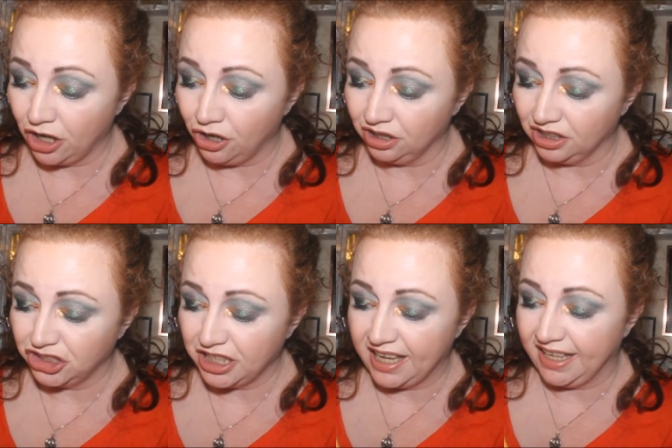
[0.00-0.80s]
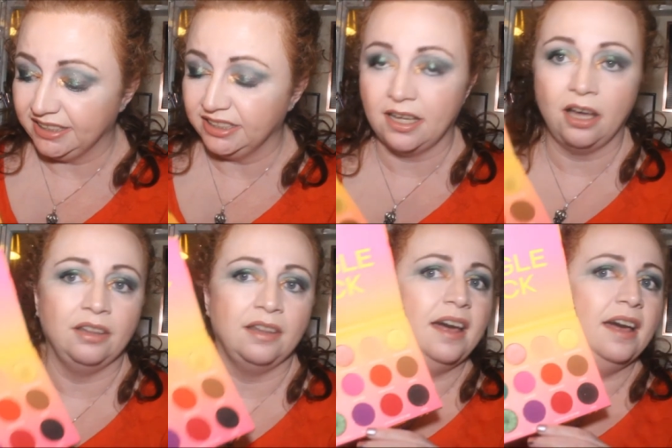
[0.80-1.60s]
got all the shades
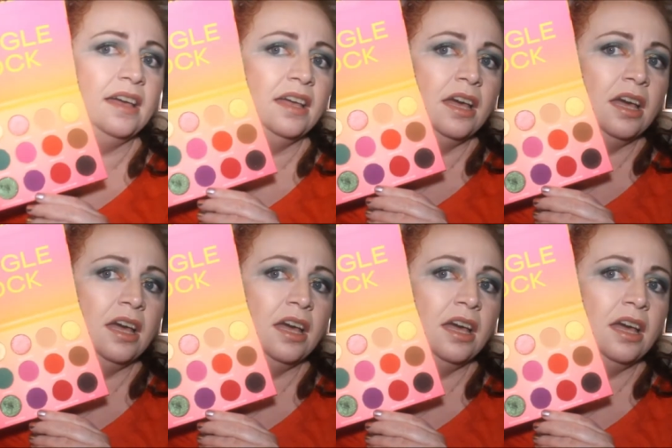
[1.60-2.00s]
on there